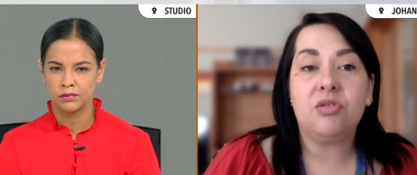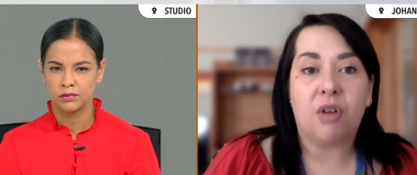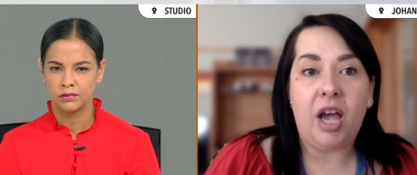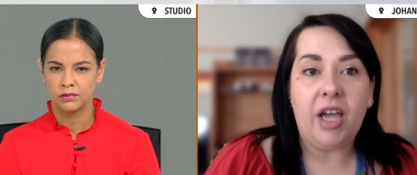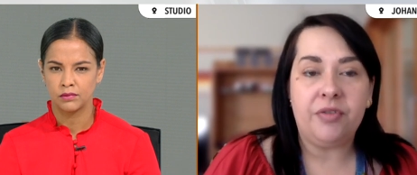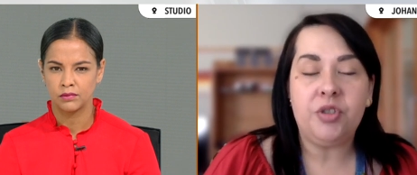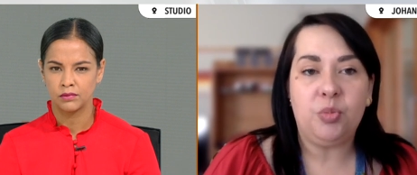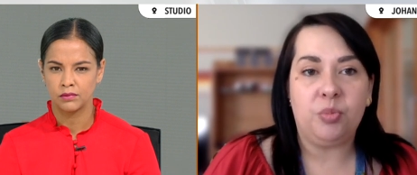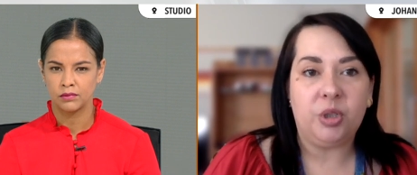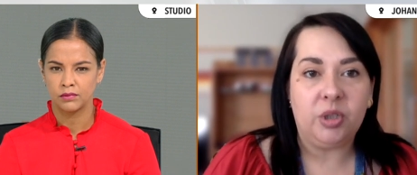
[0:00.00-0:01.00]
Speaker 1: drive
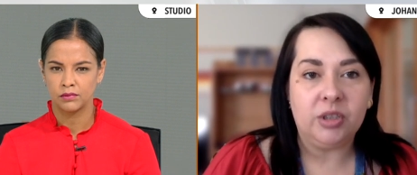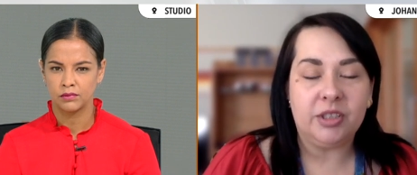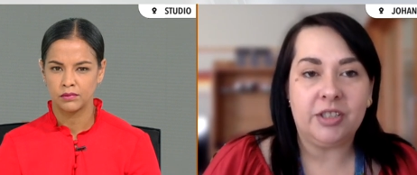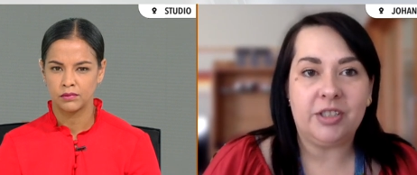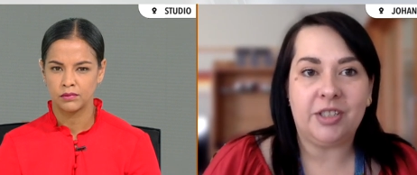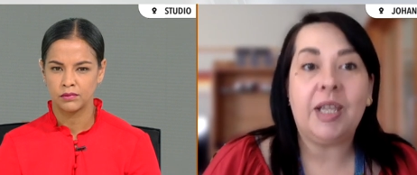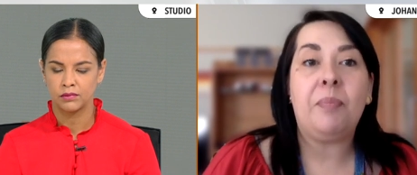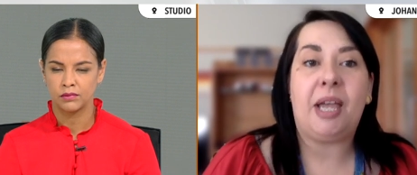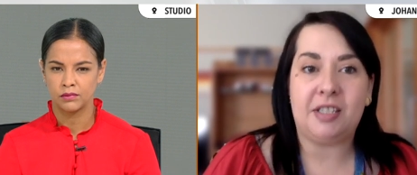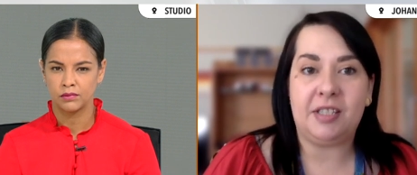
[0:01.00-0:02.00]
to build
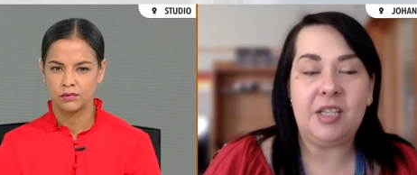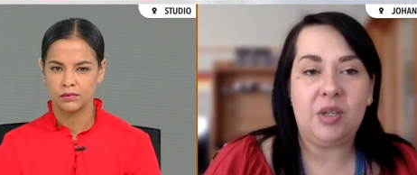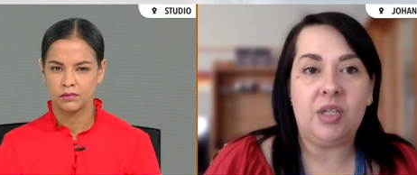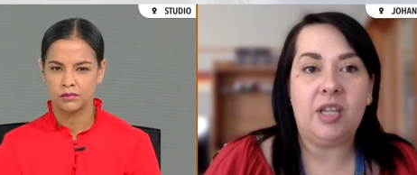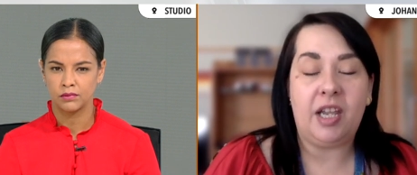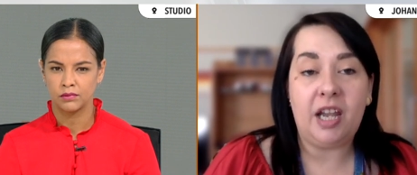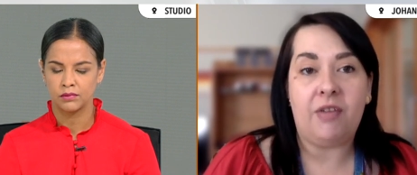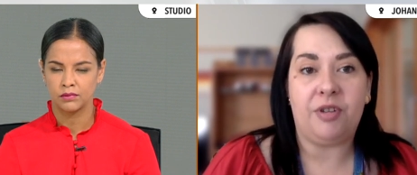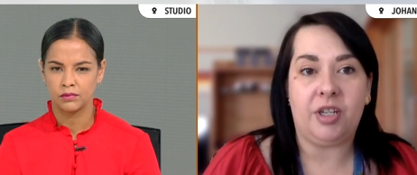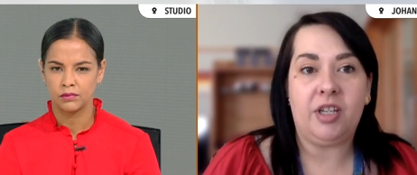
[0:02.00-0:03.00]
capacity in
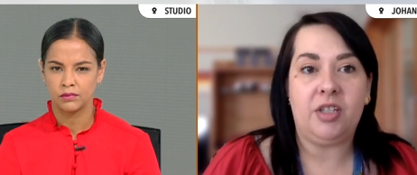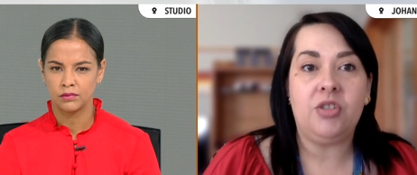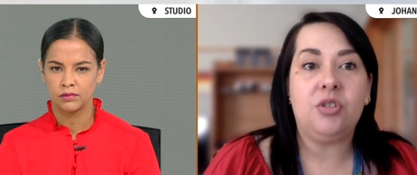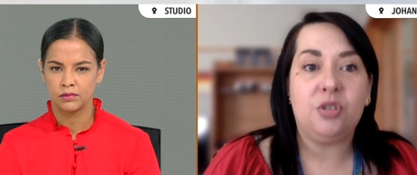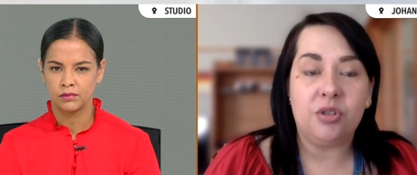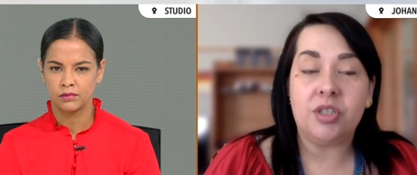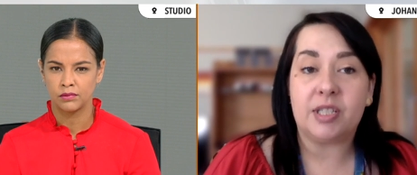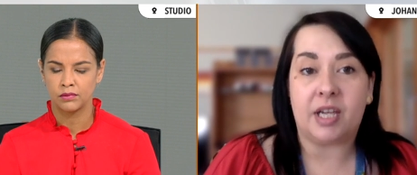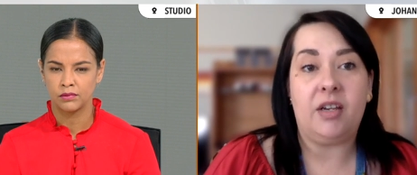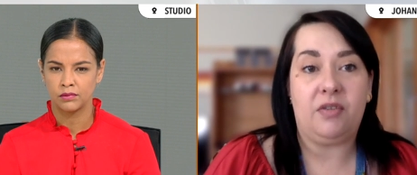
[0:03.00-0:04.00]
Africa to do
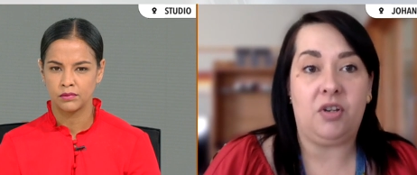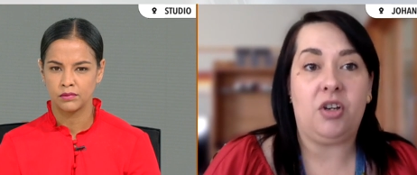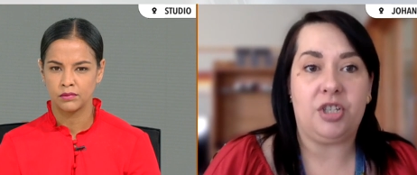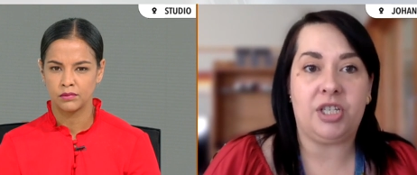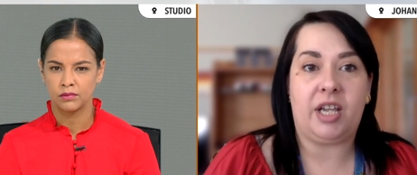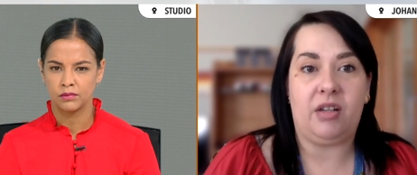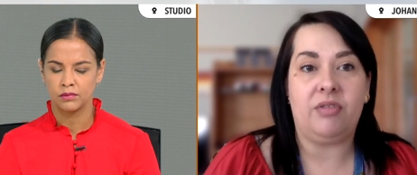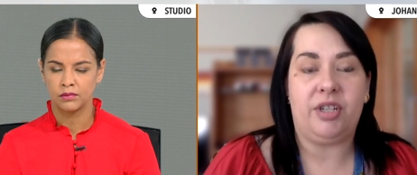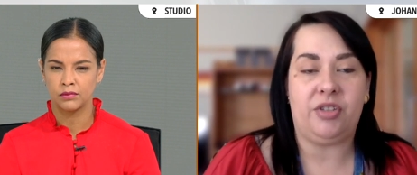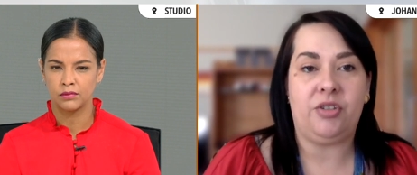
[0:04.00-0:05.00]
this kind of large
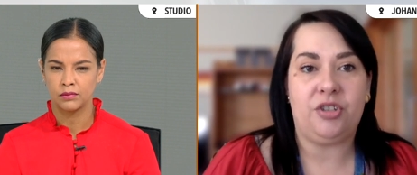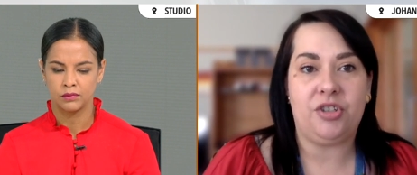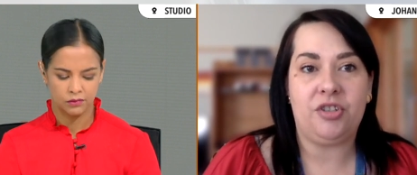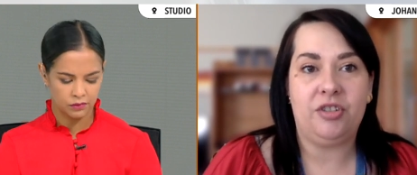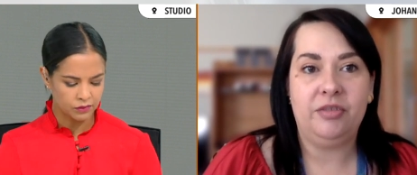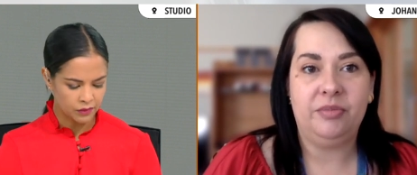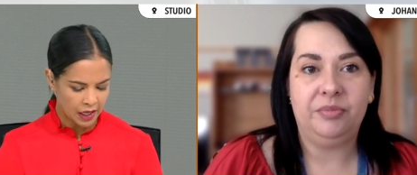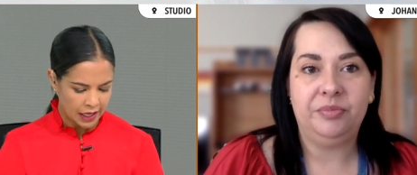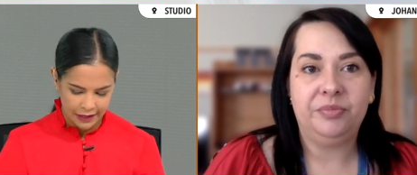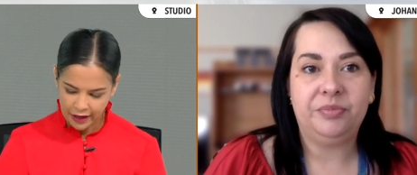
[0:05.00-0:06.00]
scale research. Mm.
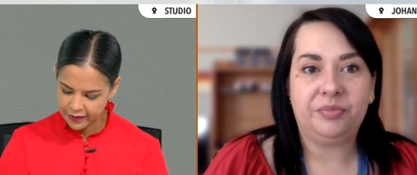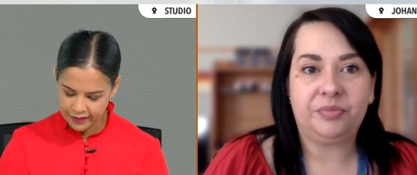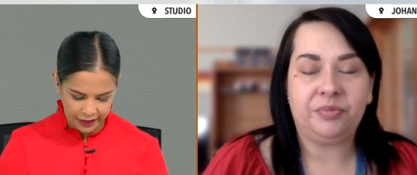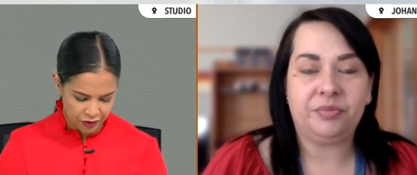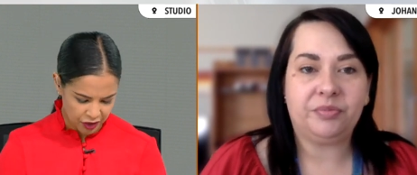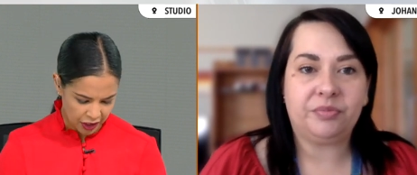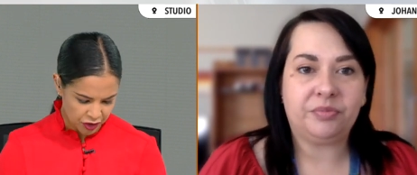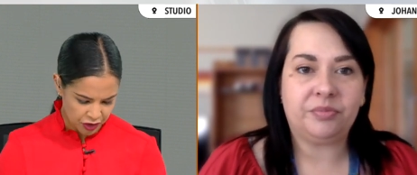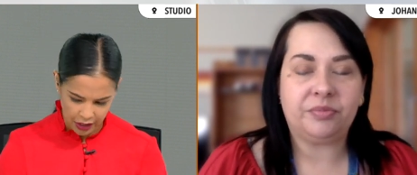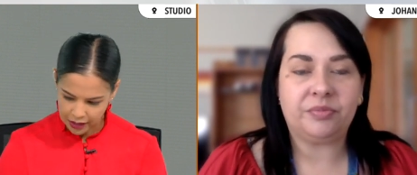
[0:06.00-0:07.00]
Speaker 2: Now, in the
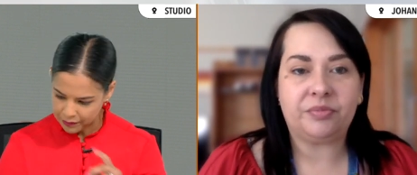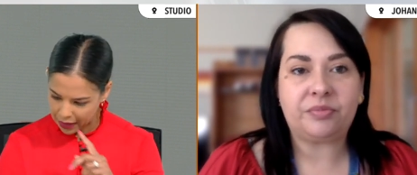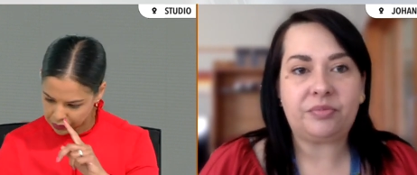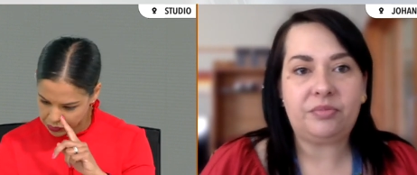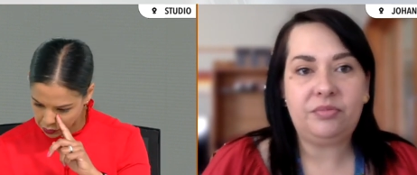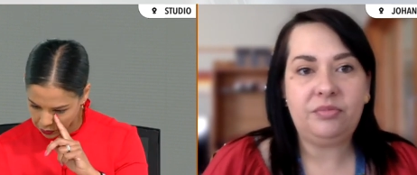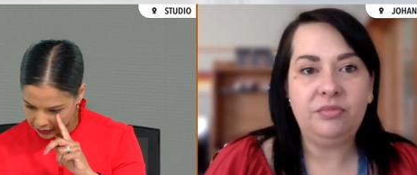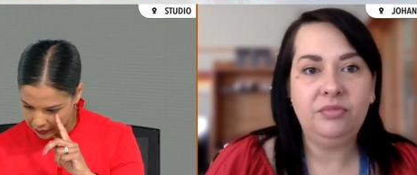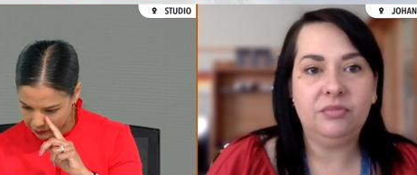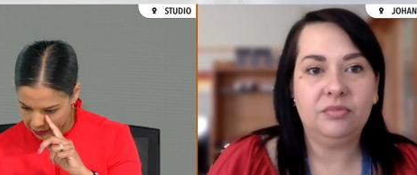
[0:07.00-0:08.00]
introduction, um, I was
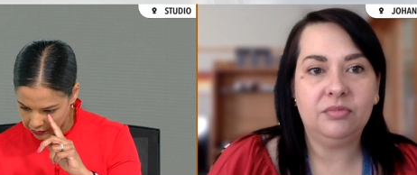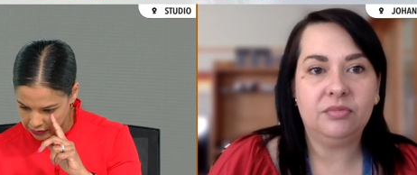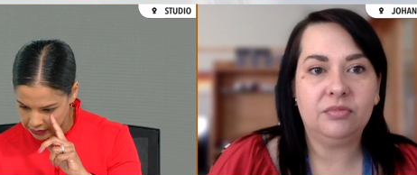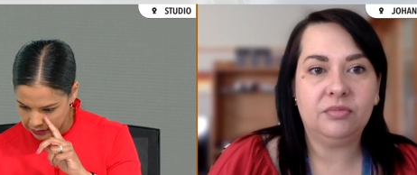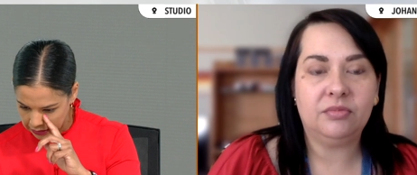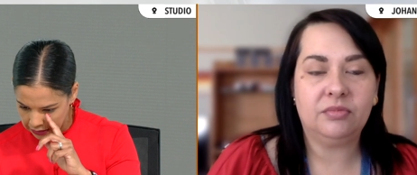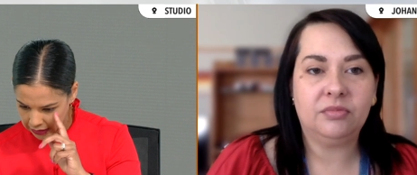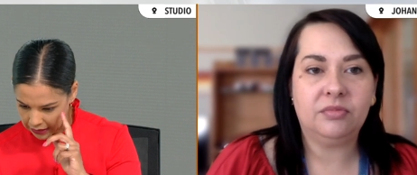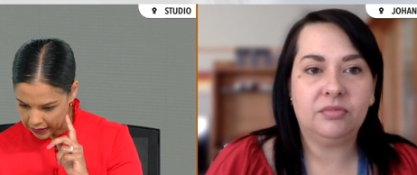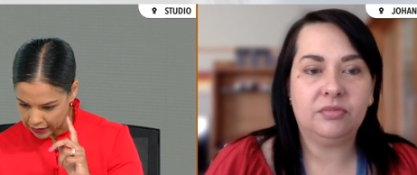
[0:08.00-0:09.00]
talking about.
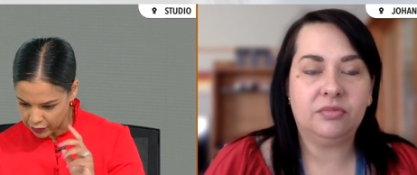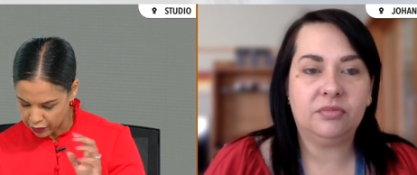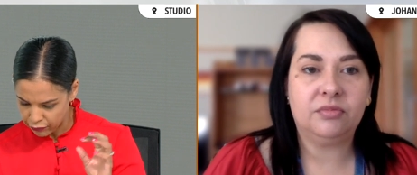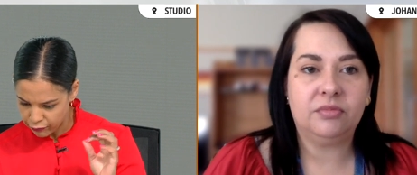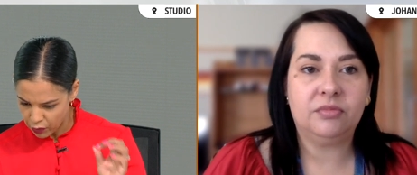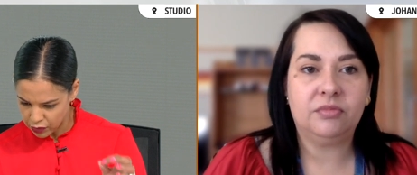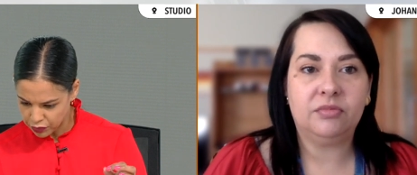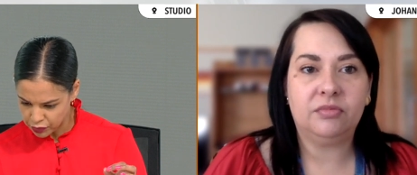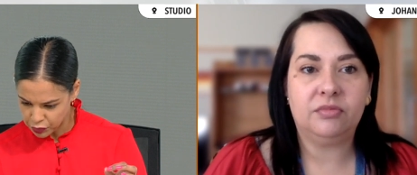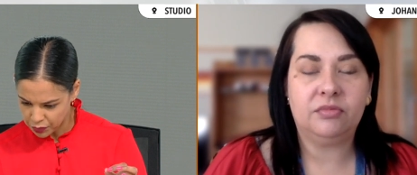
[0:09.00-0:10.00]
Uh, you know,
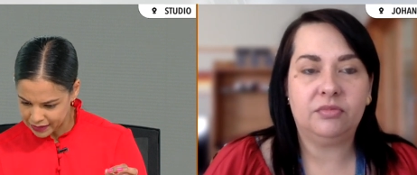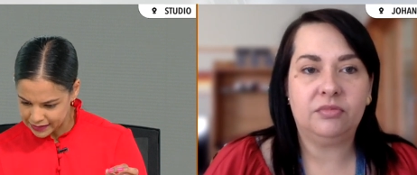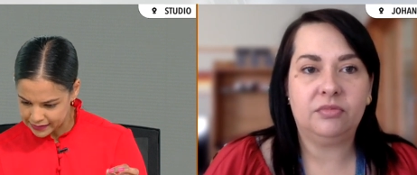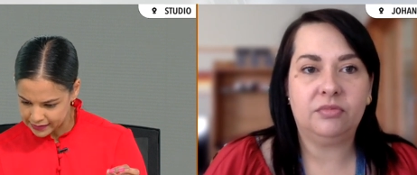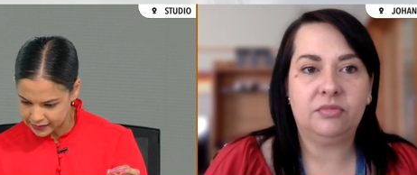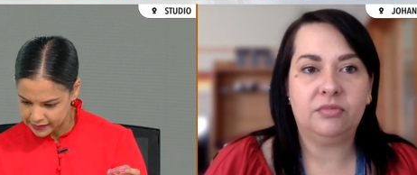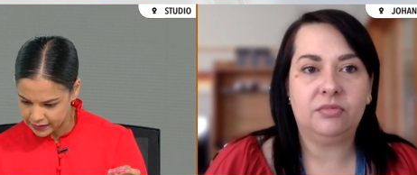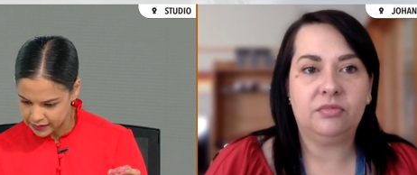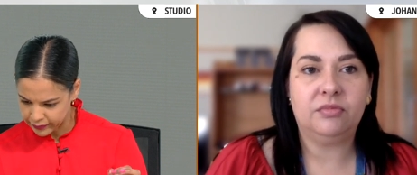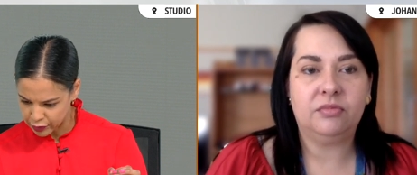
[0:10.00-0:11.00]
426
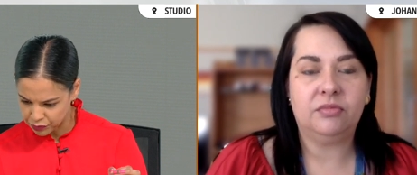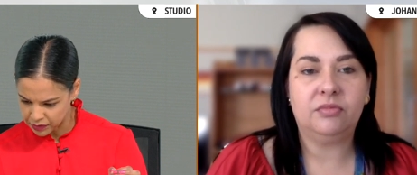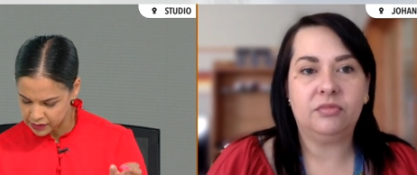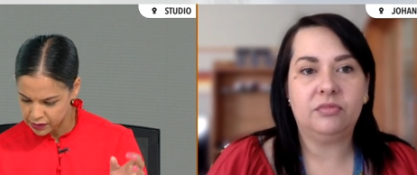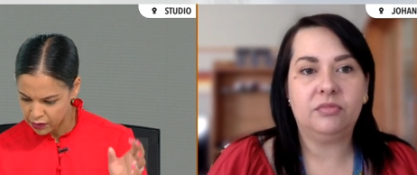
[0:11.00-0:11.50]
individuals,